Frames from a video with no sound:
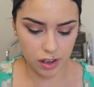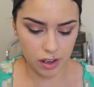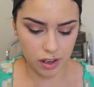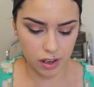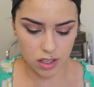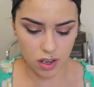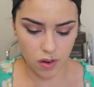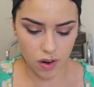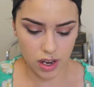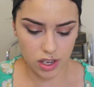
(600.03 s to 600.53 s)

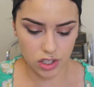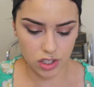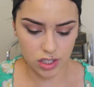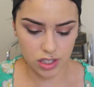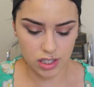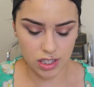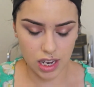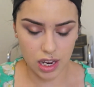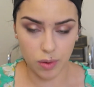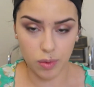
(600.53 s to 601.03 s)
So I
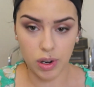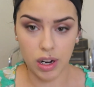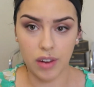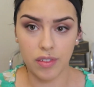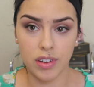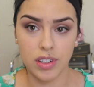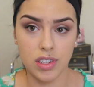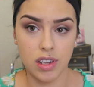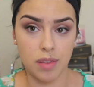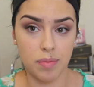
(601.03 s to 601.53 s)
just take
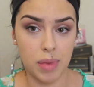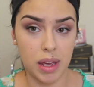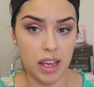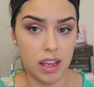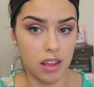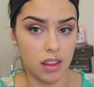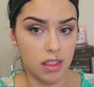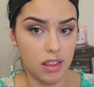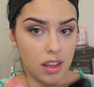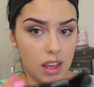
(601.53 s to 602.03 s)
whatever's on
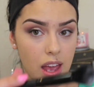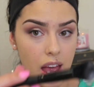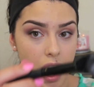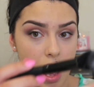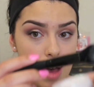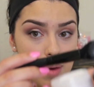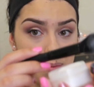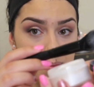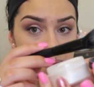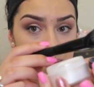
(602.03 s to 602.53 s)
the
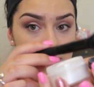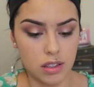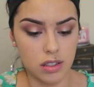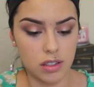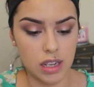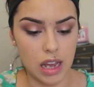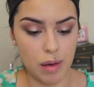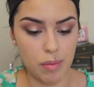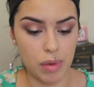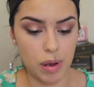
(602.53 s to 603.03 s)
cap,
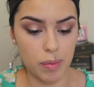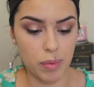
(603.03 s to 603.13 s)
dab my